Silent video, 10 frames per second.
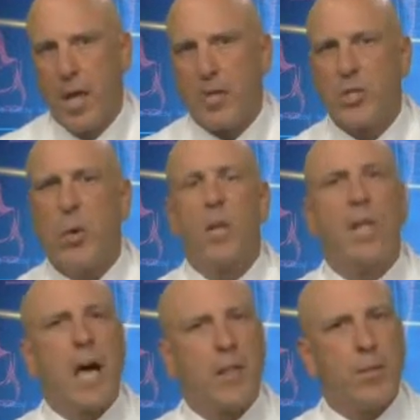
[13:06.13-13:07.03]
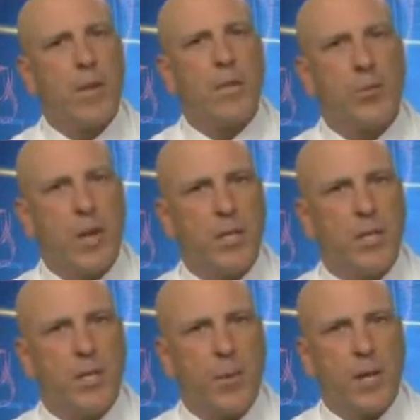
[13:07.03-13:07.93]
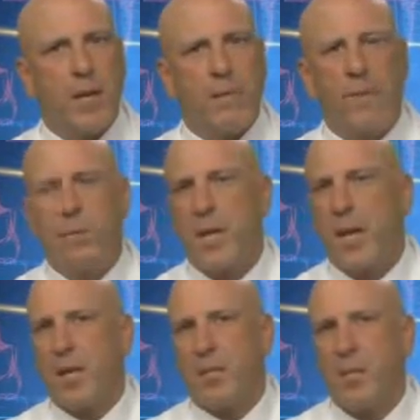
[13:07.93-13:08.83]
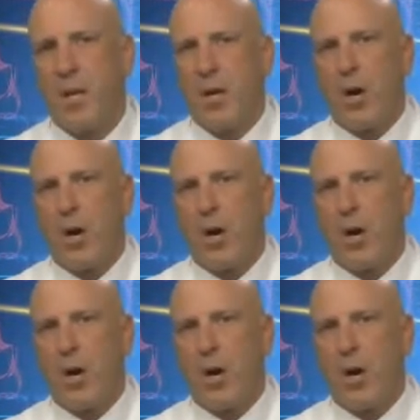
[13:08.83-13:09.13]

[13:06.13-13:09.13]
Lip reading: And so a lot of the restorations that we get from dentists